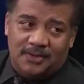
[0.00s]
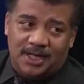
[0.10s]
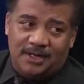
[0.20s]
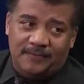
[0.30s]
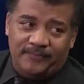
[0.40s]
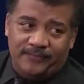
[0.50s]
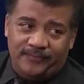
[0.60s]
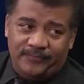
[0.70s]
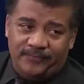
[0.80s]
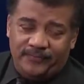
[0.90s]
Okay?
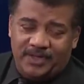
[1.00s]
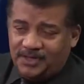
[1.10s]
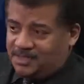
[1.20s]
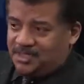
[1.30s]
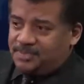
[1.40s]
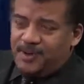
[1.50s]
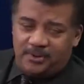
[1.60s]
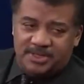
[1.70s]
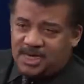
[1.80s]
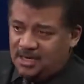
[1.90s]
In this
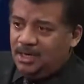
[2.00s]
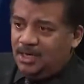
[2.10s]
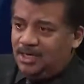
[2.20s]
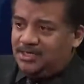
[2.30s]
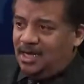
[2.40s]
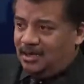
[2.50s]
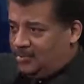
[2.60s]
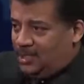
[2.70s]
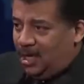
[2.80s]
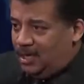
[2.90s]
experiment. It's not
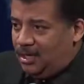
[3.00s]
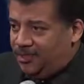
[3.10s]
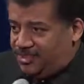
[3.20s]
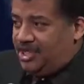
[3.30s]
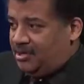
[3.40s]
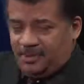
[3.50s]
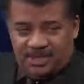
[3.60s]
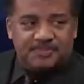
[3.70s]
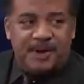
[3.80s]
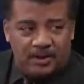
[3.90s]
an unthinkable
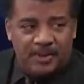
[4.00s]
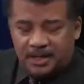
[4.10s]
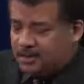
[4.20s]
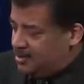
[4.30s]
experiment.